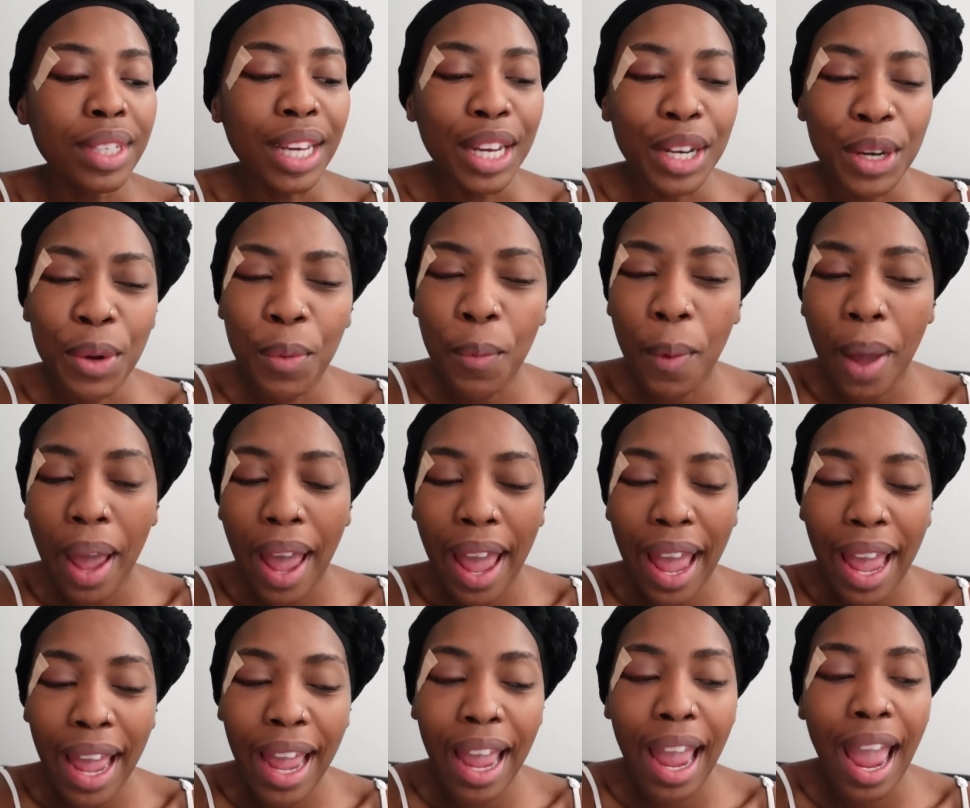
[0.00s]
in a
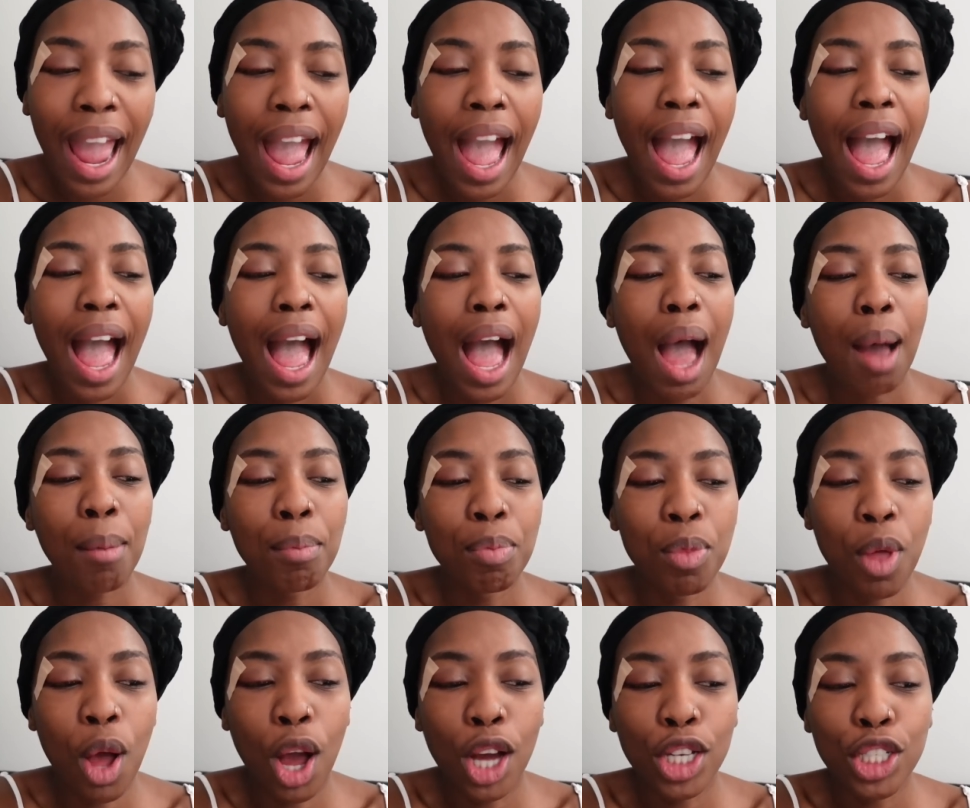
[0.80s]
way,
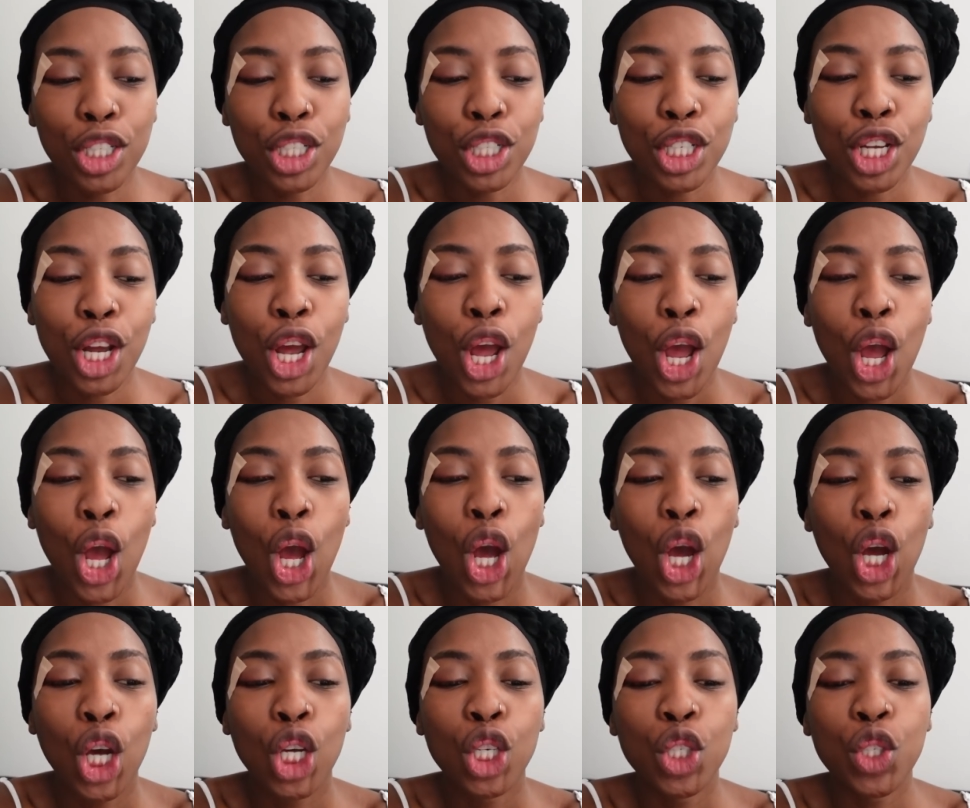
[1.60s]
I'm not
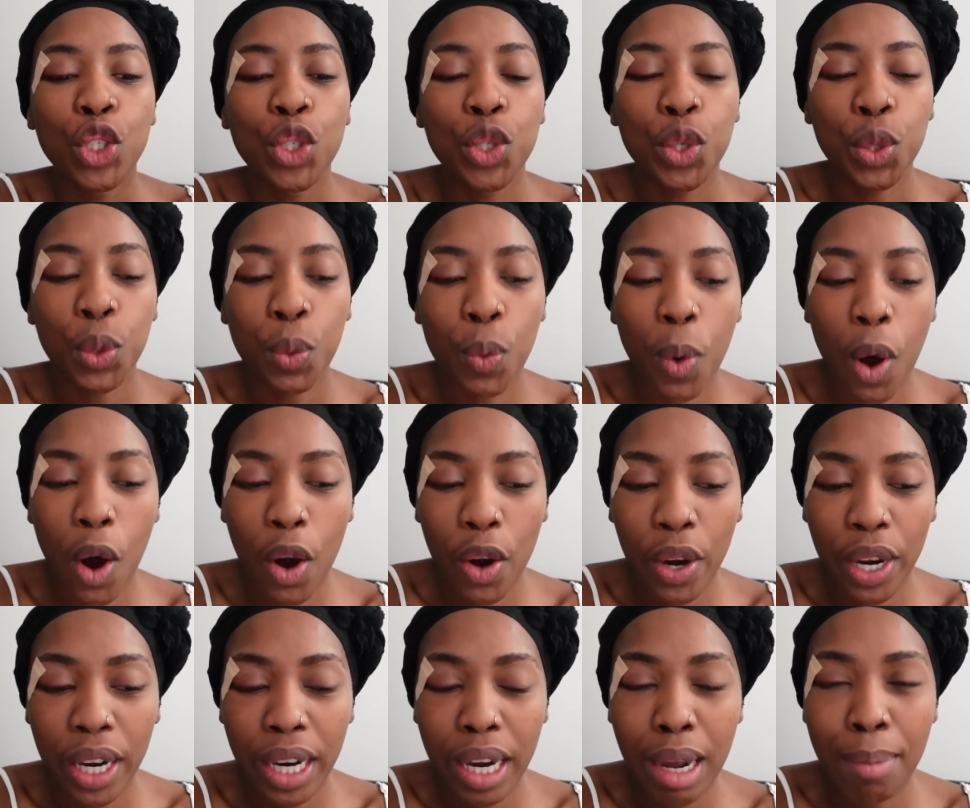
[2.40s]
too
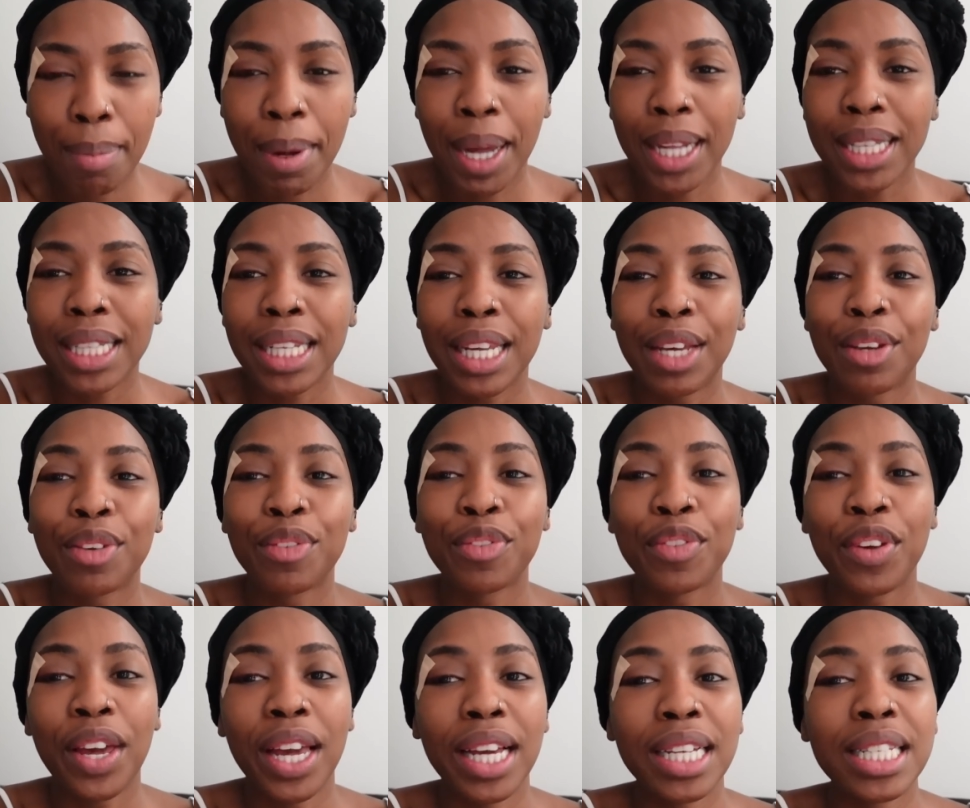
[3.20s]
worried about the
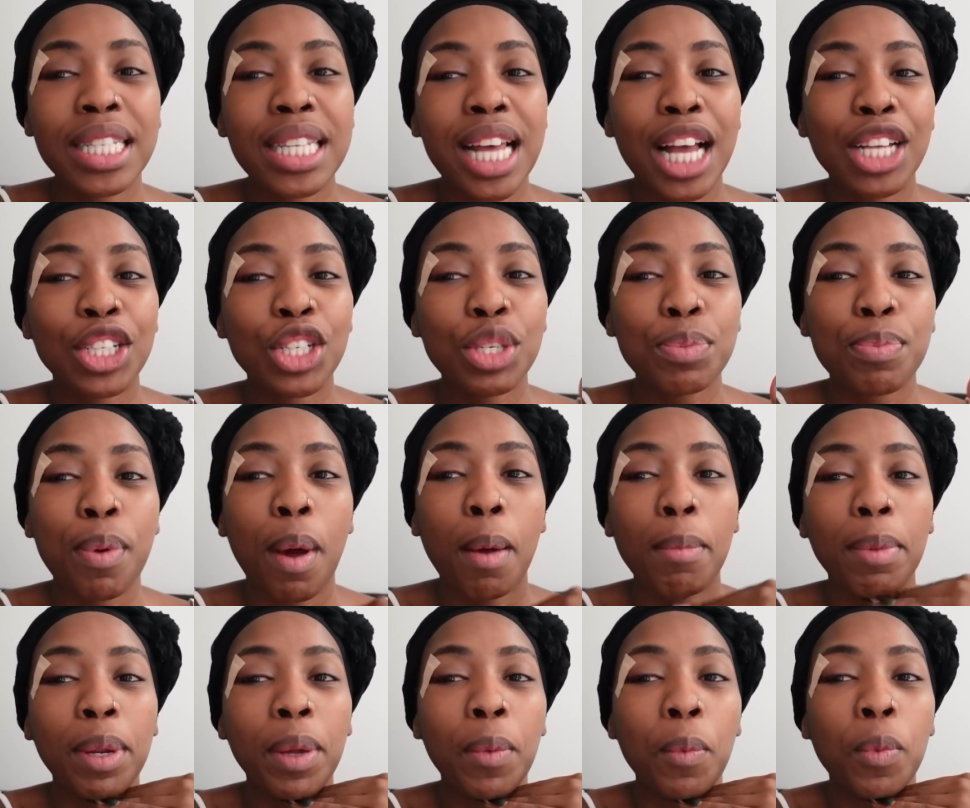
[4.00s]
event. I just
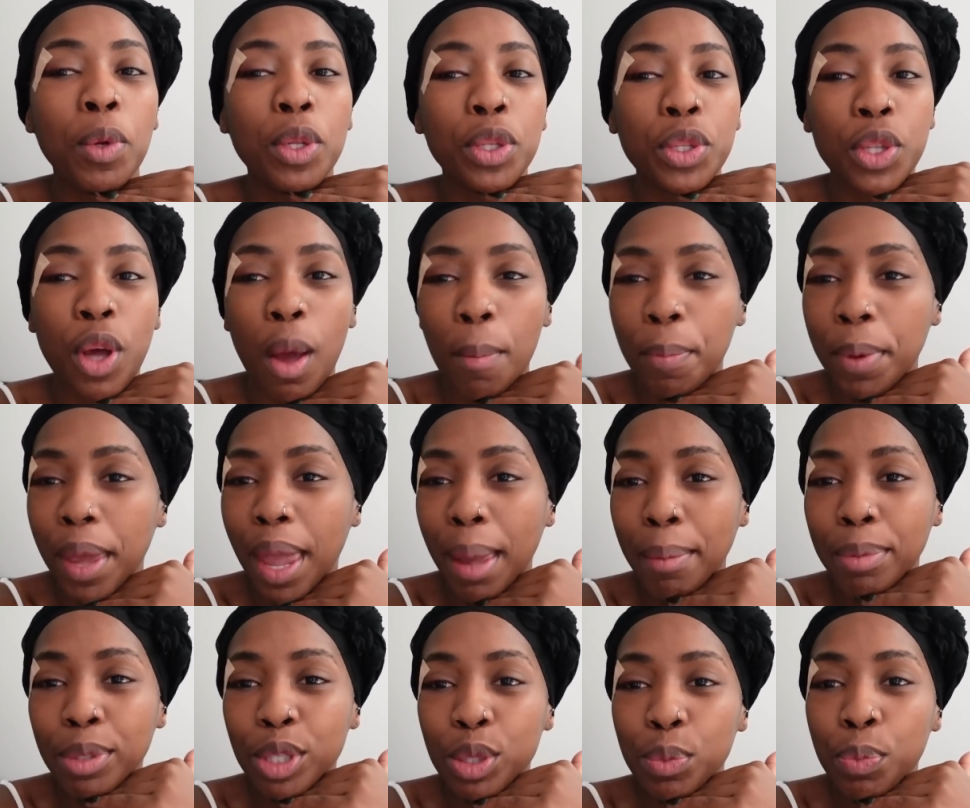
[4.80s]
probably will not be
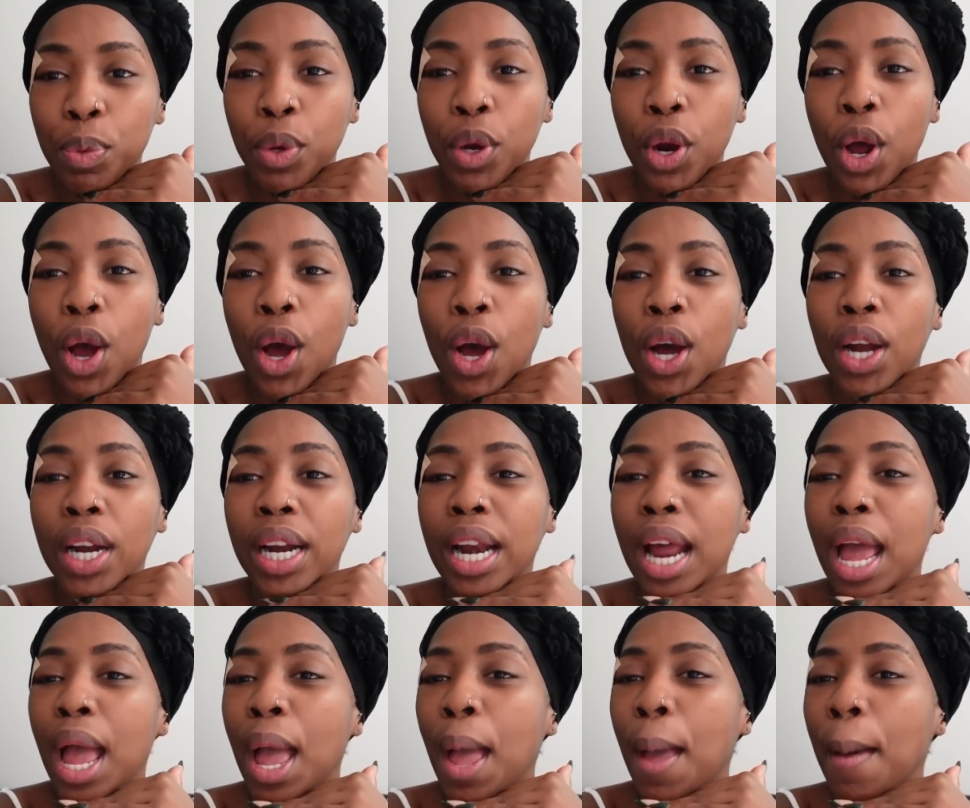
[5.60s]
able to put
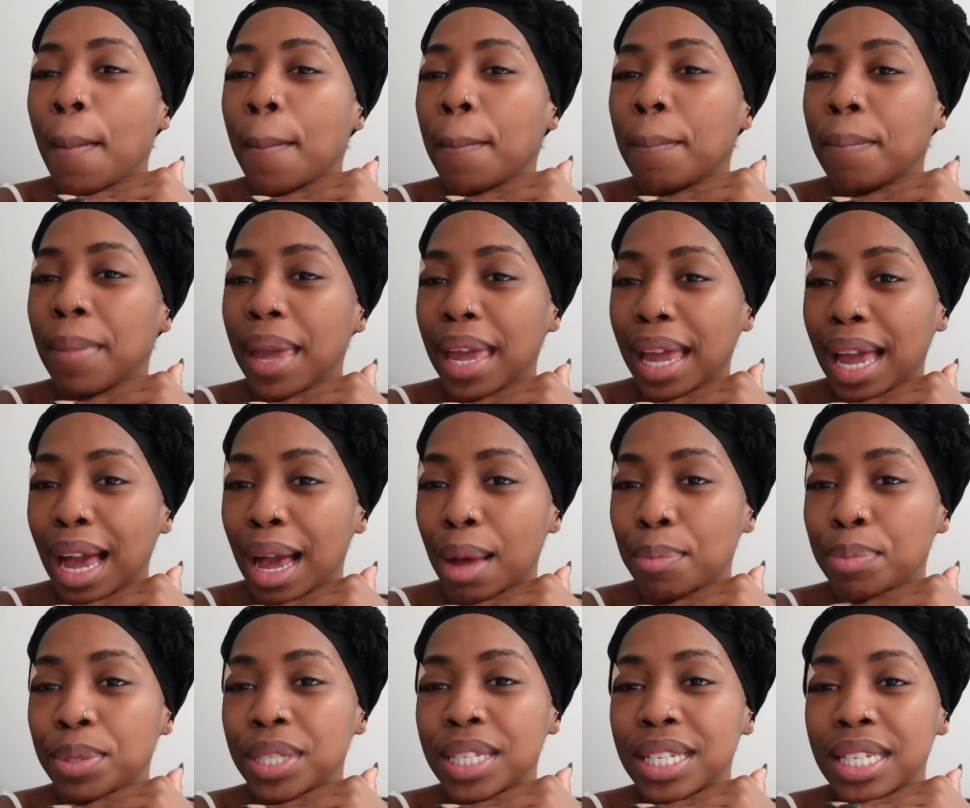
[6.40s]
on
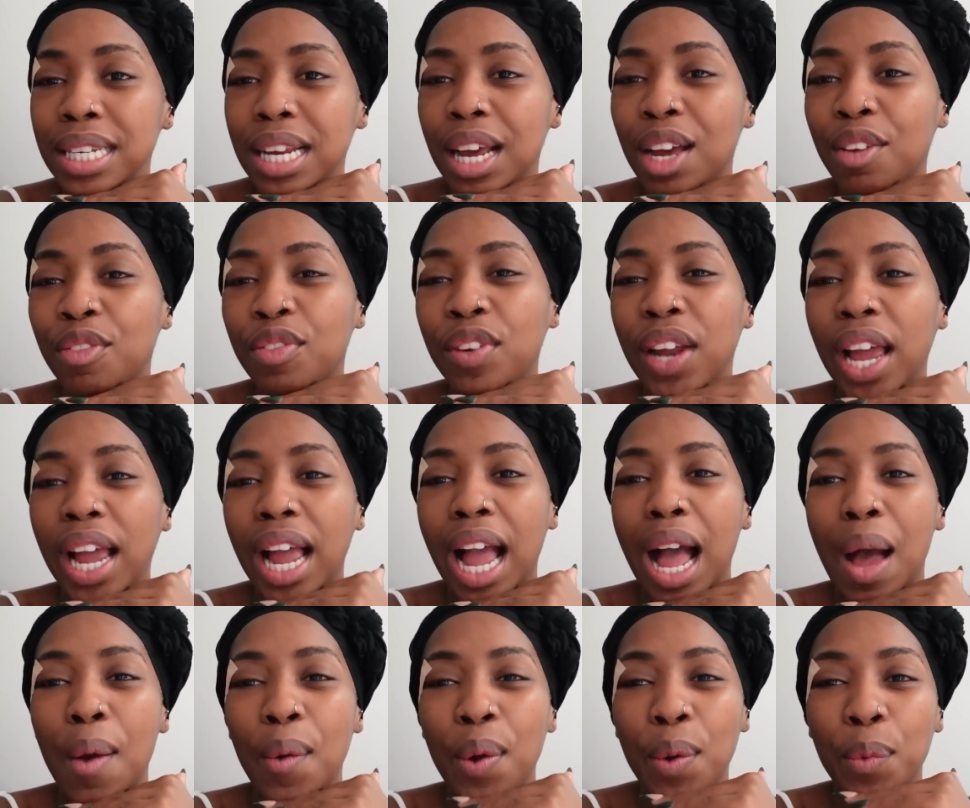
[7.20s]
makeup and stuff like
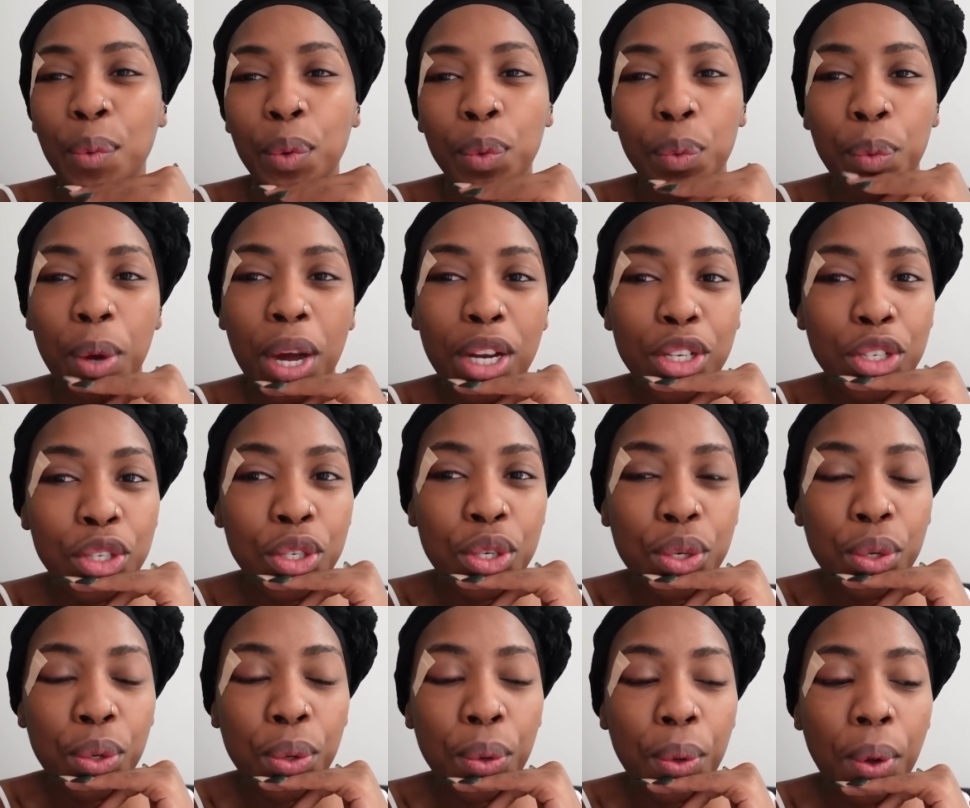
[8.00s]
how I would want
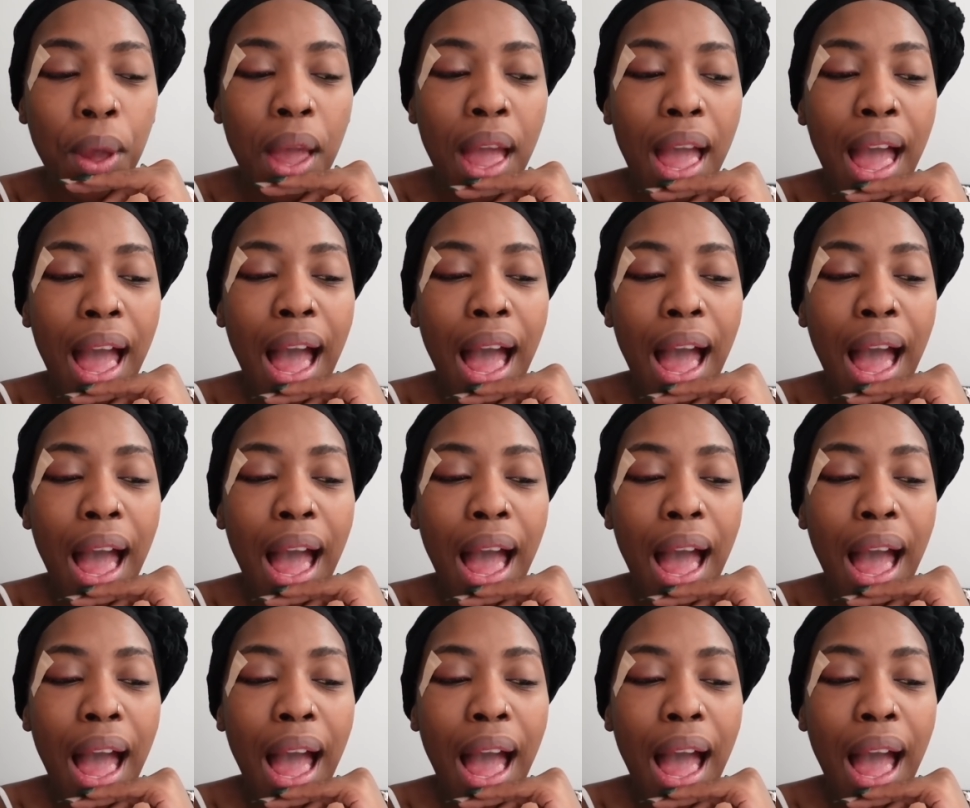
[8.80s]
to.